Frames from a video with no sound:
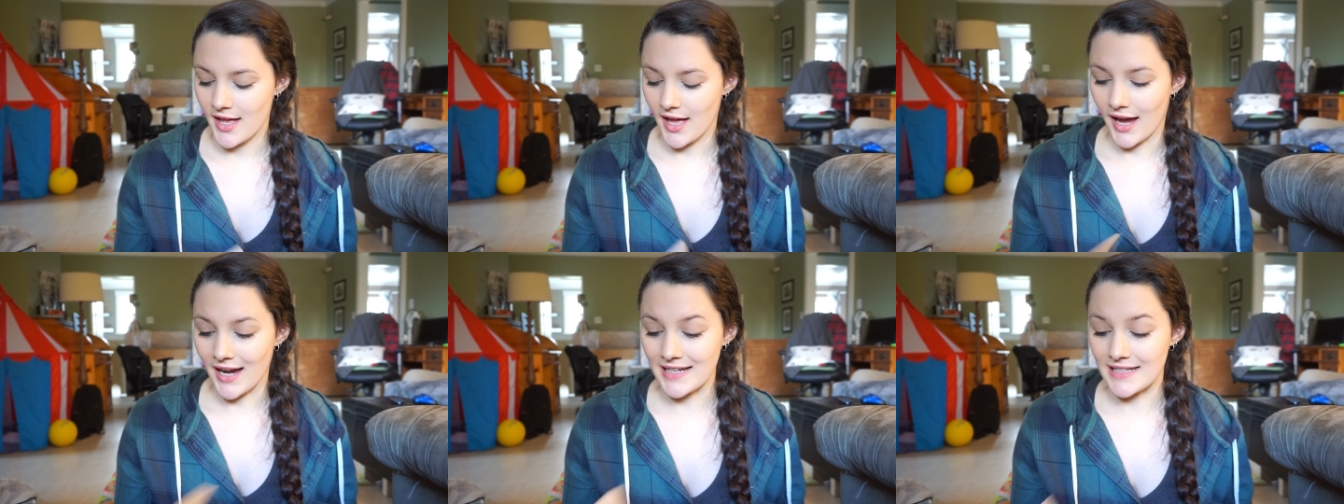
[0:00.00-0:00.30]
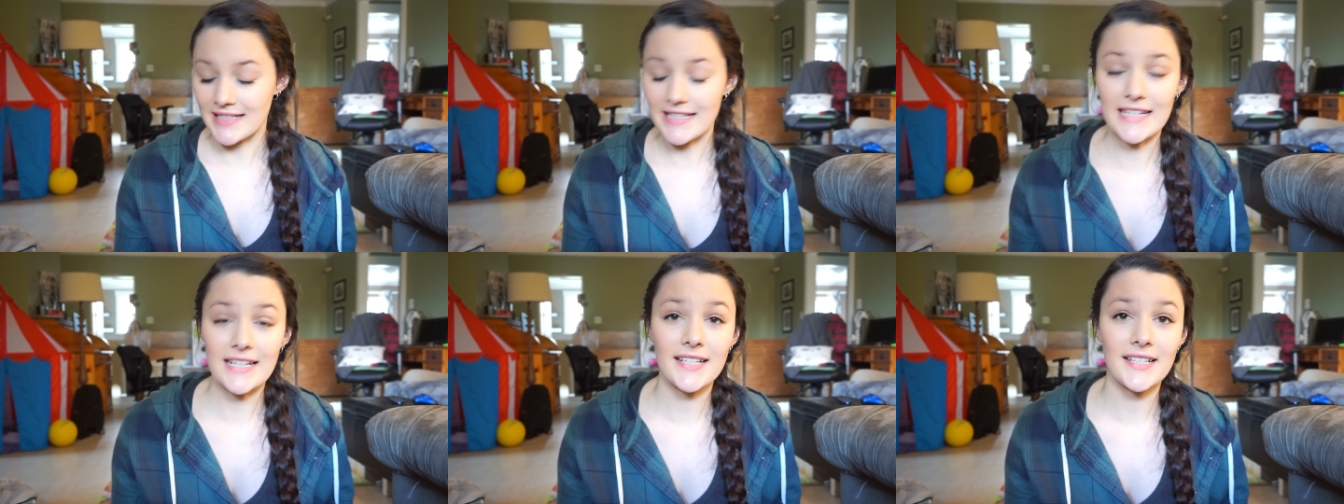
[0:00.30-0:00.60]

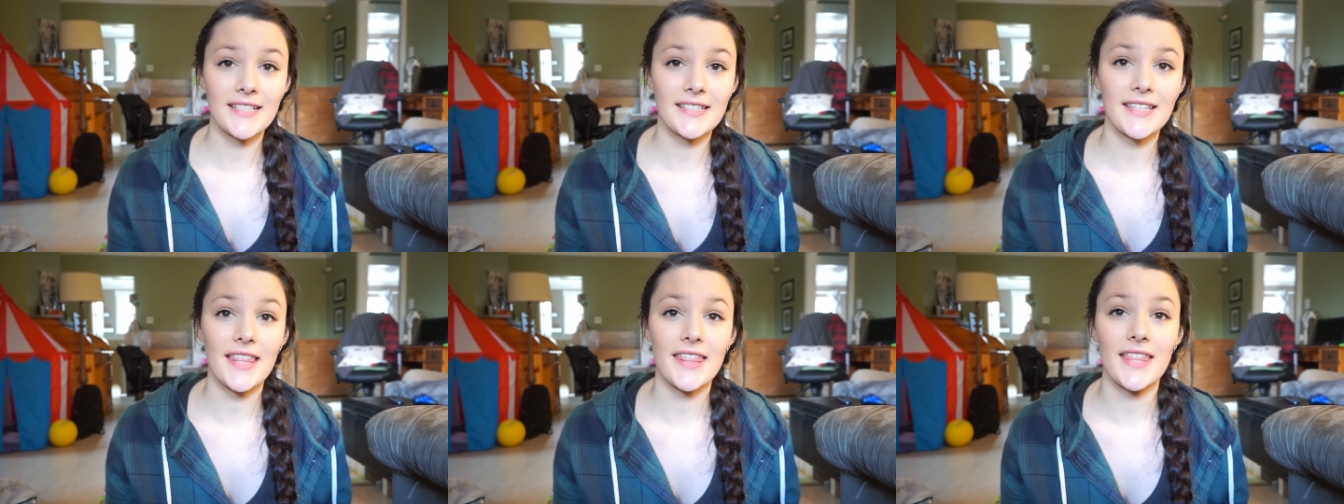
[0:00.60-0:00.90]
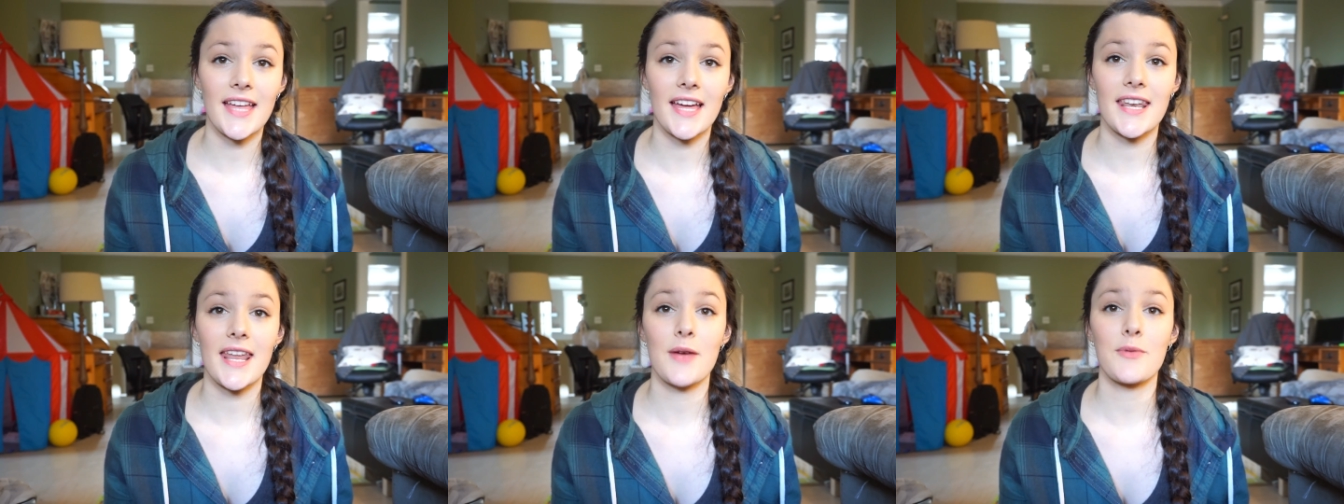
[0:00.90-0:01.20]
ideas
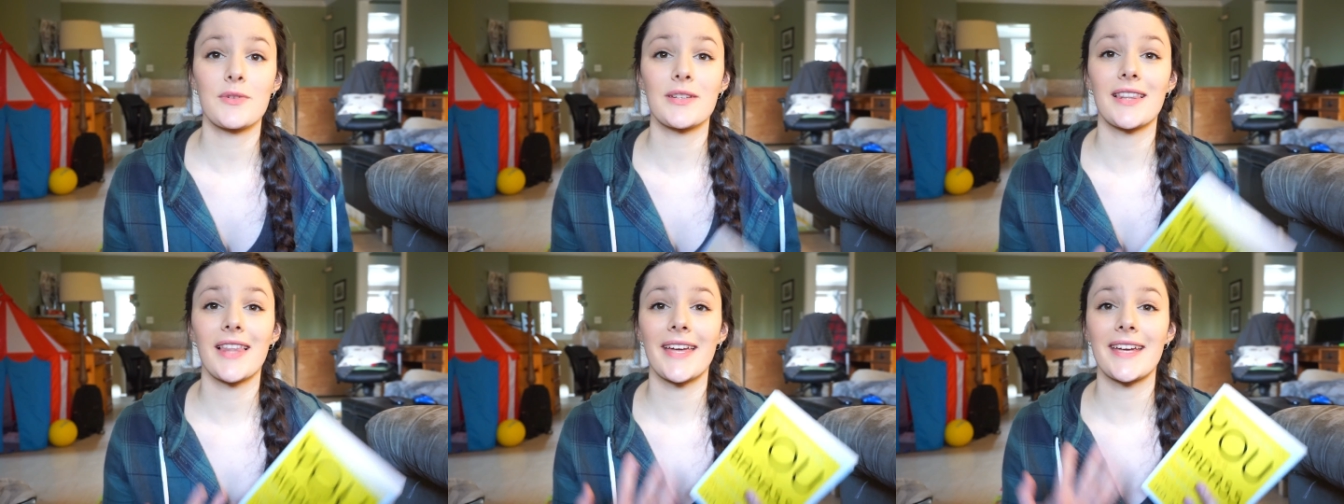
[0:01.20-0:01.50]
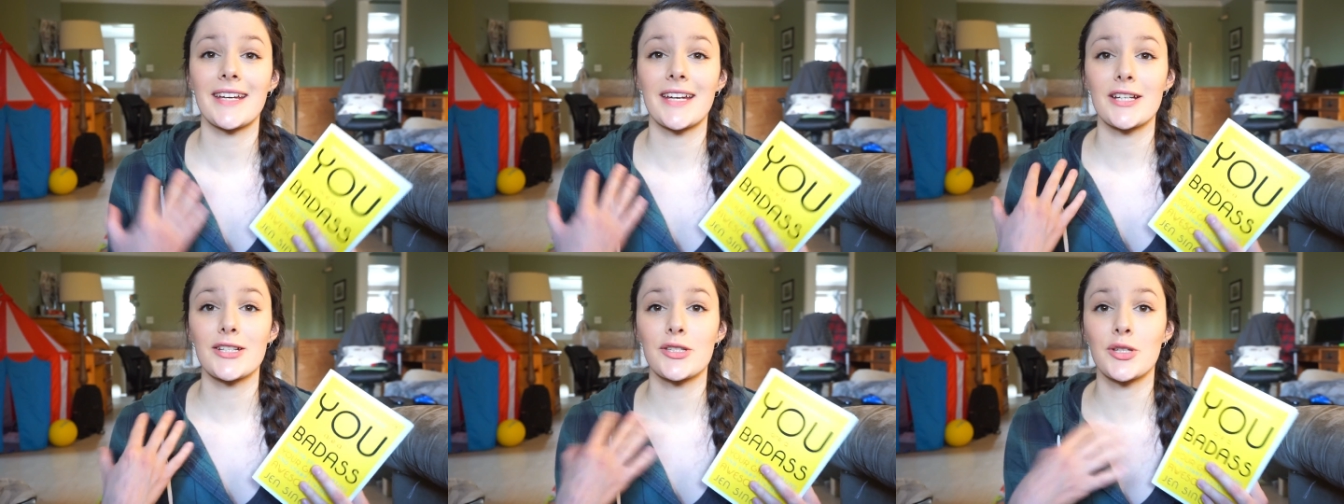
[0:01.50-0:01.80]
that I would
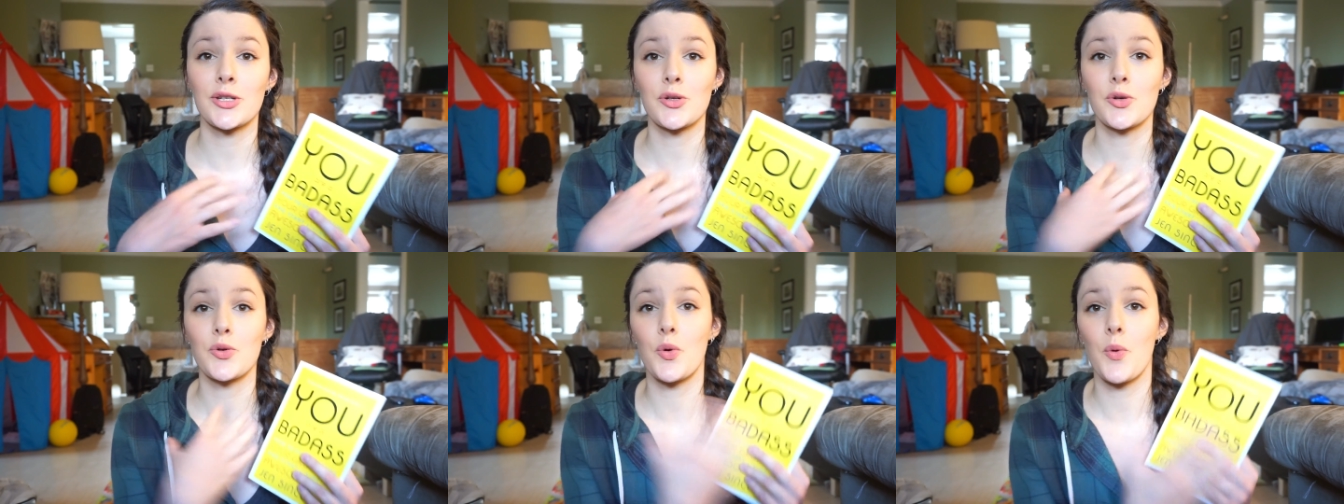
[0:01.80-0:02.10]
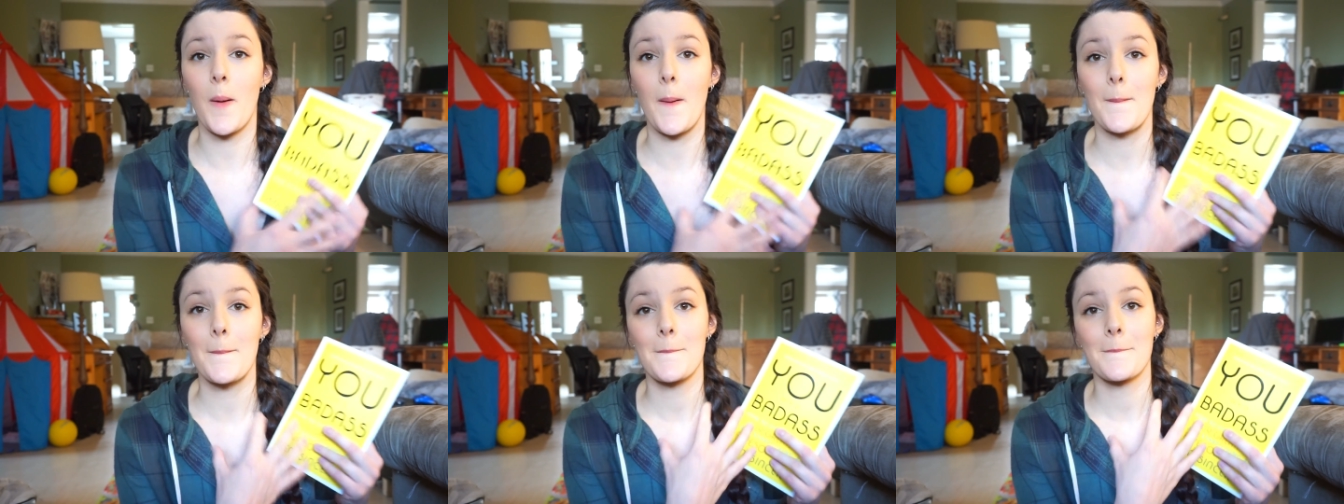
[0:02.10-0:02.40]
like
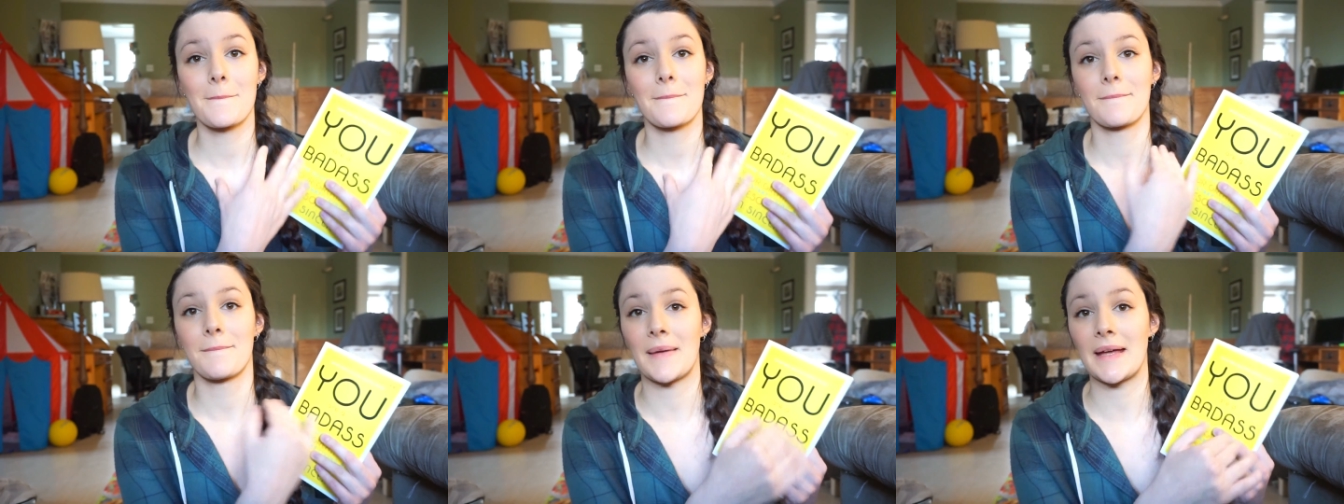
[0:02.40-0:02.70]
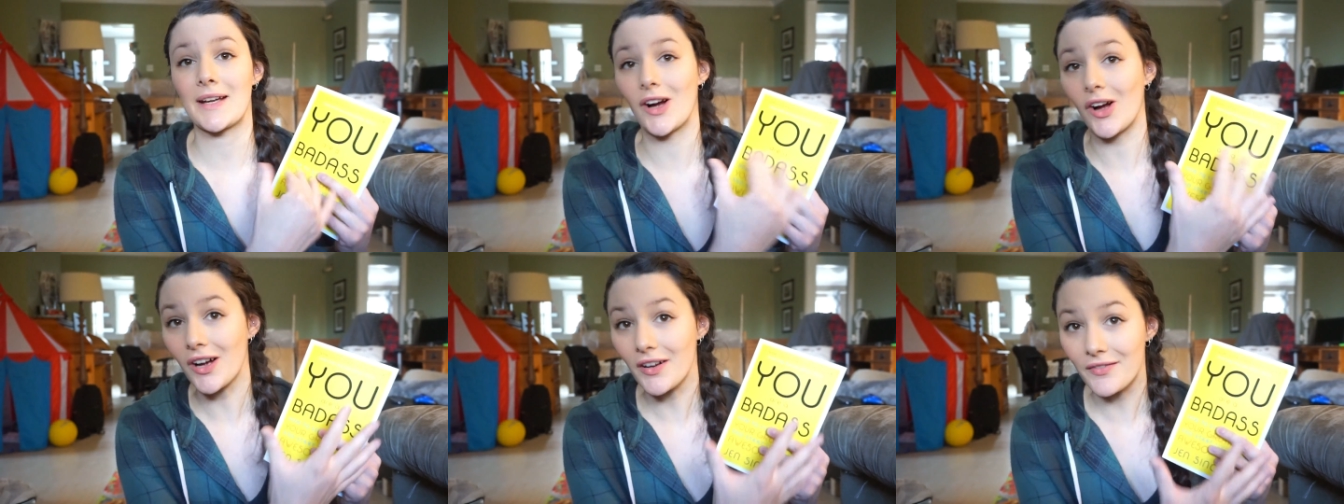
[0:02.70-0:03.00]
to
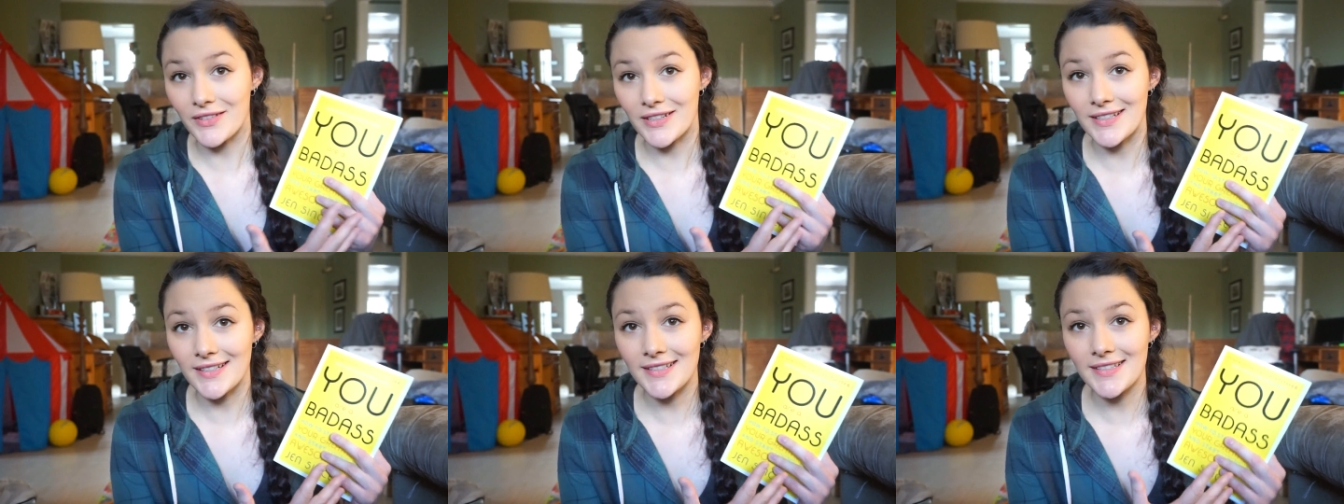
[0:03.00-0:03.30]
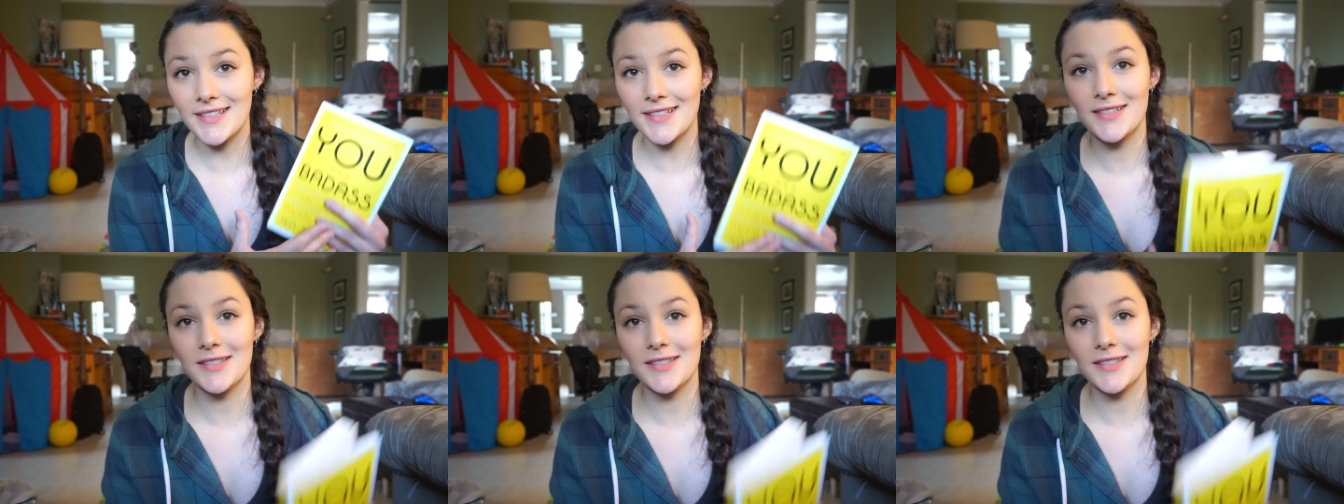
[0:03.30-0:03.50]
make obvious.